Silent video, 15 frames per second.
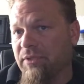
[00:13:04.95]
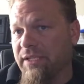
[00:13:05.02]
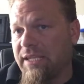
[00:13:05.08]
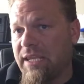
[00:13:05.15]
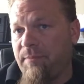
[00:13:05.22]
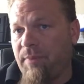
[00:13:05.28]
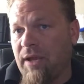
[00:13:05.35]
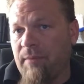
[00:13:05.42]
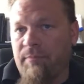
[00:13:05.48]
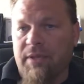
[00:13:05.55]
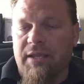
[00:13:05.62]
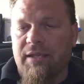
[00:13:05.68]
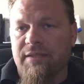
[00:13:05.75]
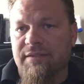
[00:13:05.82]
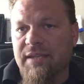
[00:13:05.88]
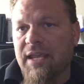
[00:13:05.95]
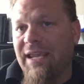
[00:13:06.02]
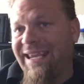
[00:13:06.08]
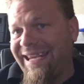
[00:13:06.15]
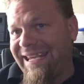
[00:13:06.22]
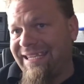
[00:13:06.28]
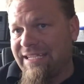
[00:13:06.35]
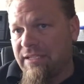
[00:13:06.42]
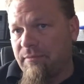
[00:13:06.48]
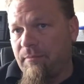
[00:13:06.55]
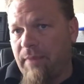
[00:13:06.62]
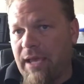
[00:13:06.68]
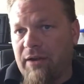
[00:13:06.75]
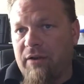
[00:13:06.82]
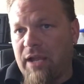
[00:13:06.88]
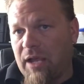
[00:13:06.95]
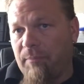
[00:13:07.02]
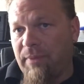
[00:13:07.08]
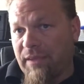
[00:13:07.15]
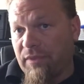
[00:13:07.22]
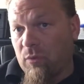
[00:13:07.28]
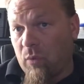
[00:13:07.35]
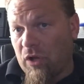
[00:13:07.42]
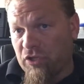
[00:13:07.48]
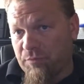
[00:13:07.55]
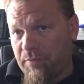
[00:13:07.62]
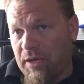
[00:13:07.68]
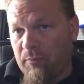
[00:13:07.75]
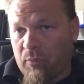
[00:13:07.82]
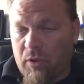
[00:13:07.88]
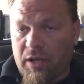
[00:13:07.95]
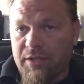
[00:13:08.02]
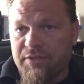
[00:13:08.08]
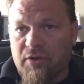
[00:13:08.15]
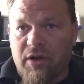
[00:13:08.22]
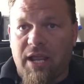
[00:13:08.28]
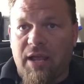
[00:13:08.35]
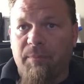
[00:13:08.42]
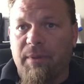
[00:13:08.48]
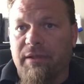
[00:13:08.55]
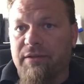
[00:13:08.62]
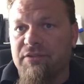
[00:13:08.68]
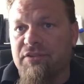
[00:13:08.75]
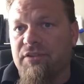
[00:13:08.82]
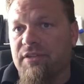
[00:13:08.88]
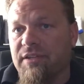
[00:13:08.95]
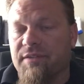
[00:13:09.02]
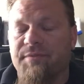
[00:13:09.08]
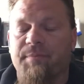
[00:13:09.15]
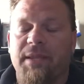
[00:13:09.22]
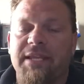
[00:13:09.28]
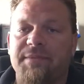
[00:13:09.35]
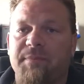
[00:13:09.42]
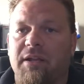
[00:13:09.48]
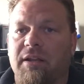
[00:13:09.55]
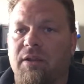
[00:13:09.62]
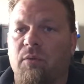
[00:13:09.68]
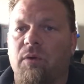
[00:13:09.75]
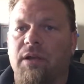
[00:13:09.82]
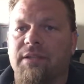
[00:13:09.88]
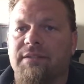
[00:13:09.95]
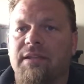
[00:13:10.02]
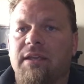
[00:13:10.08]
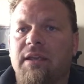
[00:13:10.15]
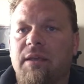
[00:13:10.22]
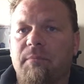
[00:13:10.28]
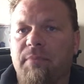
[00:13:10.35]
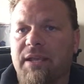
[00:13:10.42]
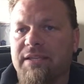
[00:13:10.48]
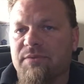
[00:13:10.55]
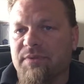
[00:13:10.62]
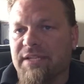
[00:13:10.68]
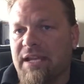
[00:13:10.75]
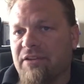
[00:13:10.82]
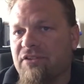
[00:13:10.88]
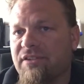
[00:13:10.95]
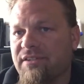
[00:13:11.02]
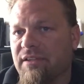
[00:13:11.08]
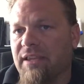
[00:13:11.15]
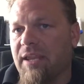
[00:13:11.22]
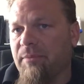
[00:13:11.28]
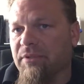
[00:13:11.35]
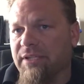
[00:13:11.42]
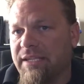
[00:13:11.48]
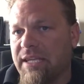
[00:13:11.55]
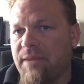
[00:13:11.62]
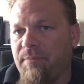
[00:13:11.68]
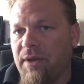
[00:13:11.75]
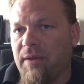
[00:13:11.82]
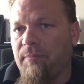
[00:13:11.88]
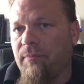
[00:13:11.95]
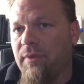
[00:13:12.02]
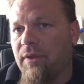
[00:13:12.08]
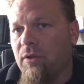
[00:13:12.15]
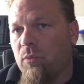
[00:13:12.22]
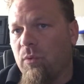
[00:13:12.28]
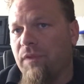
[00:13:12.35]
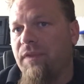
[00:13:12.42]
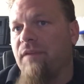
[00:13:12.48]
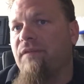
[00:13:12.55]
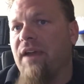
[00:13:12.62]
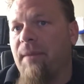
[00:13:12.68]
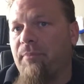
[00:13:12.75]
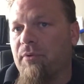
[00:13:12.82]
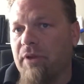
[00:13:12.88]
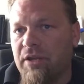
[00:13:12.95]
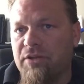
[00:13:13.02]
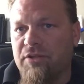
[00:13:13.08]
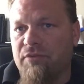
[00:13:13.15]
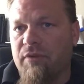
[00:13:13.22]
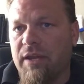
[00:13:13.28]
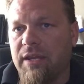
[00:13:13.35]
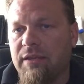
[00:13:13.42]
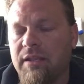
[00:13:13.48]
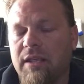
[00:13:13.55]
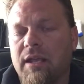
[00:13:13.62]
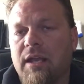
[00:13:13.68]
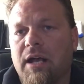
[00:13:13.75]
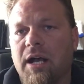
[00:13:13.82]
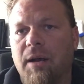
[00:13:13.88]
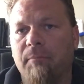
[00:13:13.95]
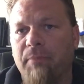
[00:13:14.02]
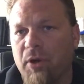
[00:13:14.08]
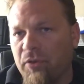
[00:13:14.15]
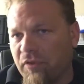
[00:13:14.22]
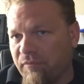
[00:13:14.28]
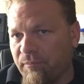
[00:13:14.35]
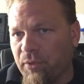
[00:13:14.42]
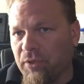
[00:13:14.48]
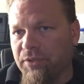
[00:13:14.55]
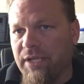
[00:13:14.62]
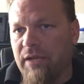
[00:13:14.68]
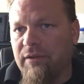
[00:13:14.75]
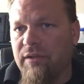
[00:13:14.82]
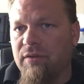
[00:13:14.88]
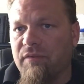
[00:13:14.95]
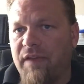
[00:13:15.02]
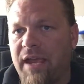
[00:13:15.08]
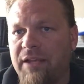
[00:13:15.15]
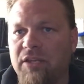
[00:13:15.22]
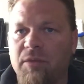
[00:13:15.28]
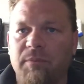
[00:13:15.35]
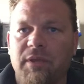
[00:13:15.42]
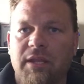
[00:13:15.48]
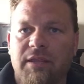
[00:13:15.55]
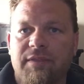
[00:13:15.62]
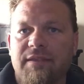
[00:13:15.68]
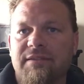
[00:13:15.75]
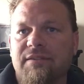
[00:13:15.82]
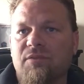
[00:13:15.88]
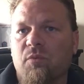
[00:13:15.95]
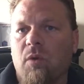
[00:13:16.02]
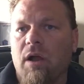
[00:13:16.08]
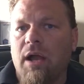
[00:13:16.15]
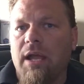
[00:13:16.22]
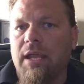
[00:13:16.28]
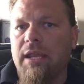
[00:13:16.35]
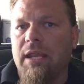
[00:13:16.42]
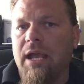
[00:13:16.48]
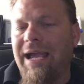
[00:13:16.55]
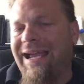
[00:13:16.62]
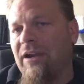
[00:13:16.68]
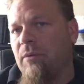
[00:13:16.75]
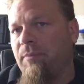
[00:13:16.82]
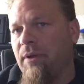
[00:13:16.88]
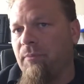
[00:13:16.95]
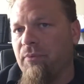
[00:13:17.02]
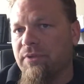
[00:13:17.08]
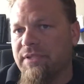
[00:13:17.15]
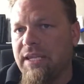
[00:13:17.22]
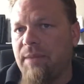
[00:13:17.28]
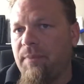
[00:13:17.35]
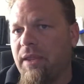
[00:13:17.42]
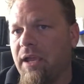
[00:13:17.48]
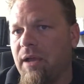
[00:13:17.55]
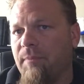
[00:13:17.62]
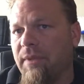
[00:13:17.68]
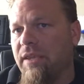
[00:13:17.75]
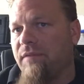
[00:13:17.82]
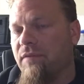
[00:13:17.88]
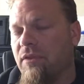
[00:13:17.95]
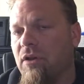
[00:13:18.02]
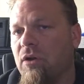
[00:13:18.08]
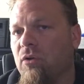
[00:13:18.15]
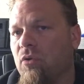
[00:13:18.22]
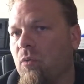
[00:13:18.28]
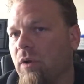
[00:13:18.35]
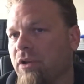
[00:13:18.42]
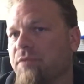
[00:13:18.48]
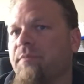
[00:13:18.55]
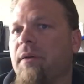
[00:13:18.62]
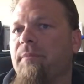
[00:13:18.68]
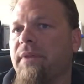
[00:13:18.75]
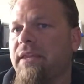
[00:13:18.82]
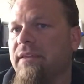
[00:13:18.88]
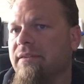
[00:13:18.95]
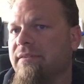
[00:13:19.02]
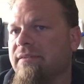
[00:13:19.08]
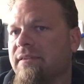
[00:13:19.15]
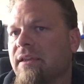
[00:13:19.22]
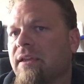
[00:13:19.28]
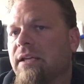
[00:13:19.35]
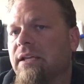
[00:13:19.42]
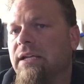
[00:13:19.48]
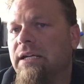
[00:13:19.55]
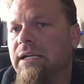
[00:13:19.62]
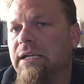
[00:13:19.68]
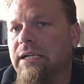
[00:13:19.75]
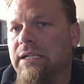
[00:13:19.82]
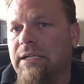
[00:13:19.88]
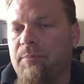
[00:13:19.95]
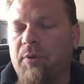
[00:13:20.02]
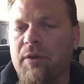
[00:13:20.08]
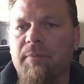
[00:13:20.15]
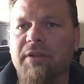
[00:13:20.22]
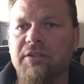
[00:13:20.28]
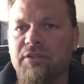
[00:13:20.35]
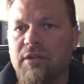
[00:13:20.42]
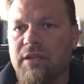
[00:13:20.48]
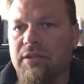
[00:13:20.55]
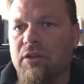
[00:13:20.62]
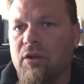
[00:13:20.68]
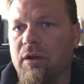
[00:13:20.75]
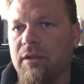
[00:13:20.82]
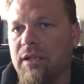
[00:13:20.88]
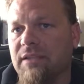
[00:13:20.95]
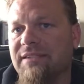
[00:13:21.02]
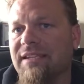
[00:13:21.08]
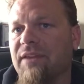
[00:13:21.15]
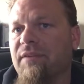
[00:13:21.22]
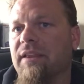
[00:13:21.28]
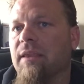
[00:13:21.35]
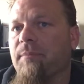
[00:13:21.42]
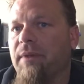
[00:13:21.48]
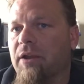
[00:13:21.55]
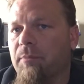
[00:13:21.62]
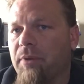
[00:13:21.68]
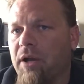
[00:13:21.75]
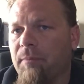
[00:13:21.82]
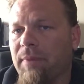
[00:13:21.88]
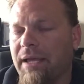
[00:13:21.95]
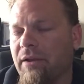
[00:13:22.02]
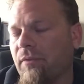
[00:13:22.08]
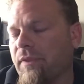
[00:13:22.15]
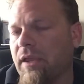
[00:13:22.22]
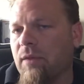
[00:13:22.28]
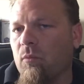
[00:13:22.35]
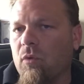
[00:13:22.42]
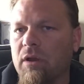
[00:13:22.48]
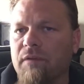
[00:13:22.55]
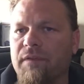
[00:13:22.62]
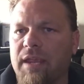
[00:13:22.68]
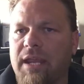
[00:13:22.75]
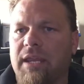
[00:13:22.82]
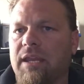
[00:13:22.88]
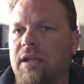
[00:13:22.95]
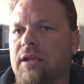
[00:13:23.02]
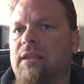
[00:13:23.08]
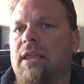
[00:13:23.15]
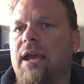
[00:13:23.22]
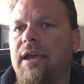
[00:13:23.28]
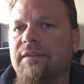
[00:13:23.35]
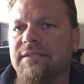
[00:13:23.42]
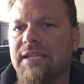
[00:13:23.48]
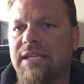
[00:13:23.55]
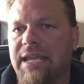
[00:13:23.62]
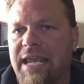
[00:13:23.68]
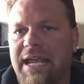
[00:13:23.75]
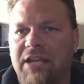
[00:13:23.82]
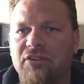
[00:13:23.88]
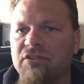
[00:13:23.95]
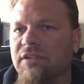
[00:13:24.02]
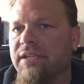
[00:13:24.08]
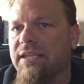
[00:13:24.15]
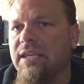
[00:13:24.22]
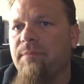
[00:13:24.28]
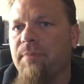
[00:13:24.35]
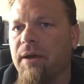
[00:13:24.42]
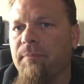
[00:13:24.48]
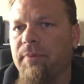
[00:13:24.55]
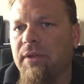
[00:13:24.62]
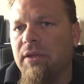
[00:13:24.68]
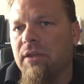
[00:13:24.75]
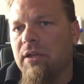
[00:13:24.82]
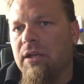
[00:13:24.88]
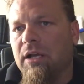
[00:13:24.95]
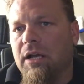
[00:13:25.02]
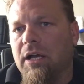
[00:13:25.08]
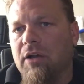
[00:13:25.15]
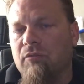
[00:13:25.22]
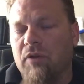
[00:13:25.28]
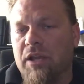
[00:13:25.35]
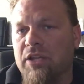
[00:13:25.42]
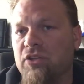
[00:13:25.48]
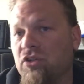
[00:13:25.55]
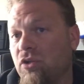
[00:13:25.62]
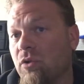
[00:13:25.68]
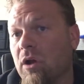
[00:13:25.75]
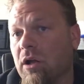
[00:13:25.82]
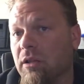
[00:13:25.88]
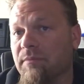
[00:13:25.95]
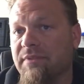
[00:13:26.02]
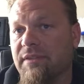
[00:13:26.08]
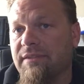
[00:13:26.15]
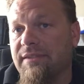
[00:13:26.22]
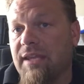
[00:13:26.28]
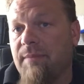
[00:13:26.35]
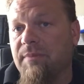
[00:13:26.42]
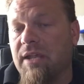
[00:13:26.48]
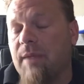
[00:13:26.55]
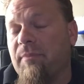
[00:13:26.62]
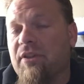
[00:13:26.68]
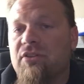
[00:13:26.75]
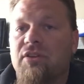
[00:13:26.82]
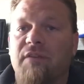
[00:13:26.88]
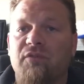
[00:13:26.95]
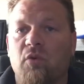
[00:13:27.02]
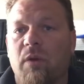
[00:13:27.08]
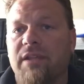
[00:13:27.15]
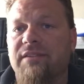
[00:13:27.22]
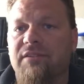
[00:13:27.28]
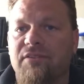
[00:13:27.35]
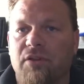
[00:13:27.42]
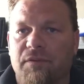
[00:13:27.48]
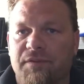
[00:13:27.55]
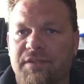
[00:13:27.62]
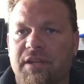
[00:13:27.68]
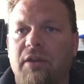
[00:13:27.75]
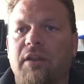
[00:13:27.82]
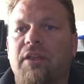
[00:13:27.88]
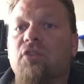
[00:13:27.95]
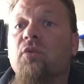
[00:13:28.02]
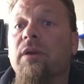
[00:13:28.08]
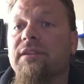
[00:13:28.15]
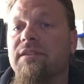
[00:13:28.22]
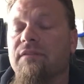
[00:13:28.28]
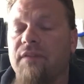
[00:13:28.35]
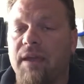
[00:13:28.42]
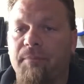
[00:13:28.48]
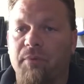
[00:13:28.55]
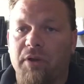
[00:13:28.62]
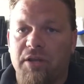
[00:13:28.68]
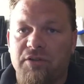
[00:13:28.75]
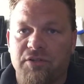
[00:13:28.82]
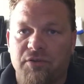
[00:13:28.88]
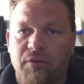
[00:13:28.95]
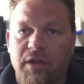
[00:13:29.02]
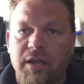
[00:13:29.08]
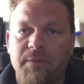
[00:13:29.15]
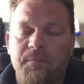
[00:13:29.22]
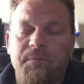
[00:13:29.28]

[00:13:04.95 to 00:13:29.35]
to keep up because it didn't matter how big the Welch pump was or how much the displacement on it was, because it was actually still able to keep up with the evaporation rate. Both of them pulled down into vacuum, and this is why our pump was keeping up, even though the Welch pump is a pretty big, a significantly bigger pump. I don't think one of the Anion Goliaths can actually keep up running 2 columns at the same time, because you have twice the surface area, twice the evaporation rate.